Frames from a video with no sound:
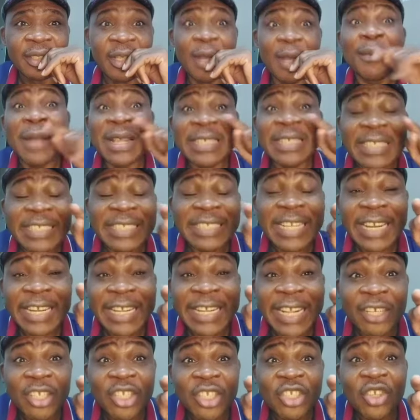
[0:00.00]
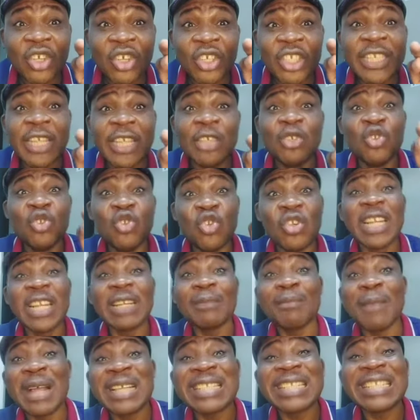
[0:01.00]
Mazen Nandekan is your leader. You know that
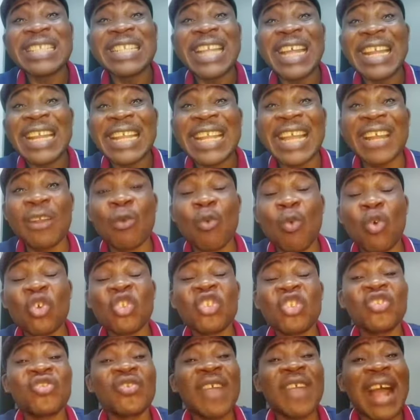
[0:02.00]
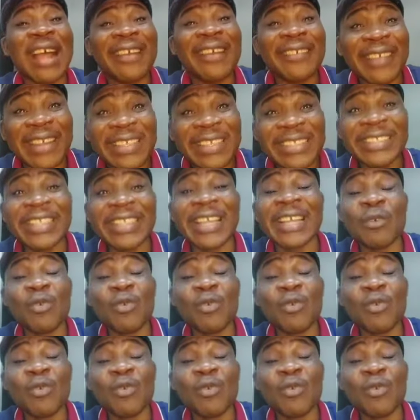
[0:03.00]
Mazen Nandekan was arrested.